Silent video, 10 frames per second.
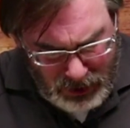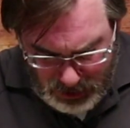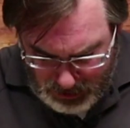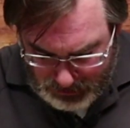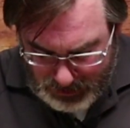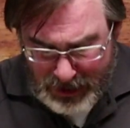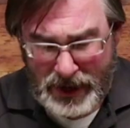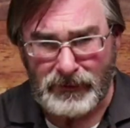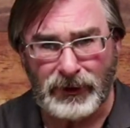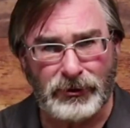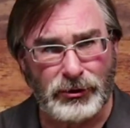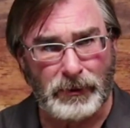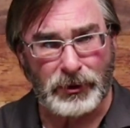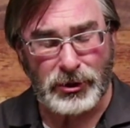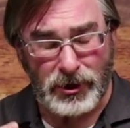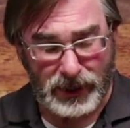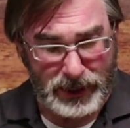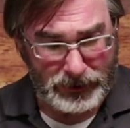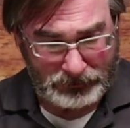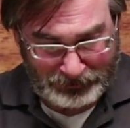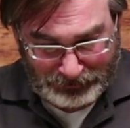Ugh, I'm having a little trouble talk here.